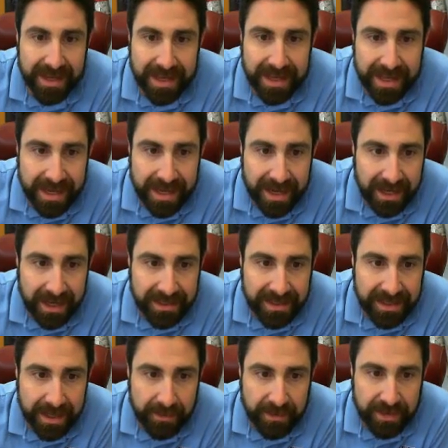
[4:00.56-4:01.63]
key
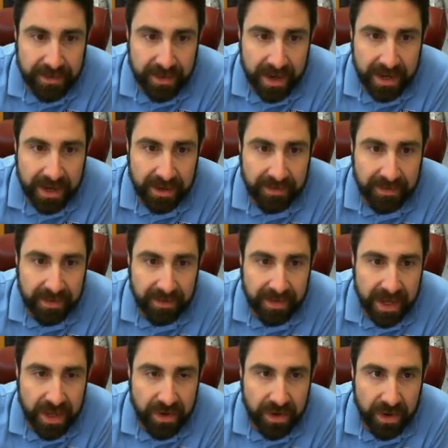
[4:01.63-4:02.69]
concepts, right,
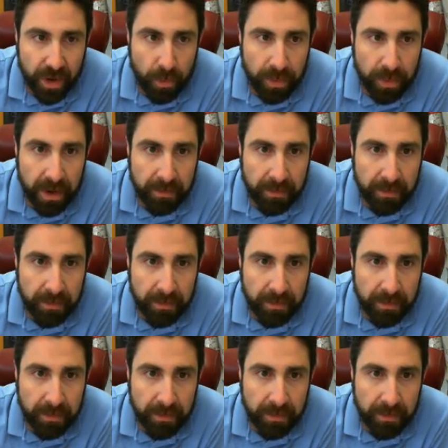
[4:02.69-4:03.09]
that you can open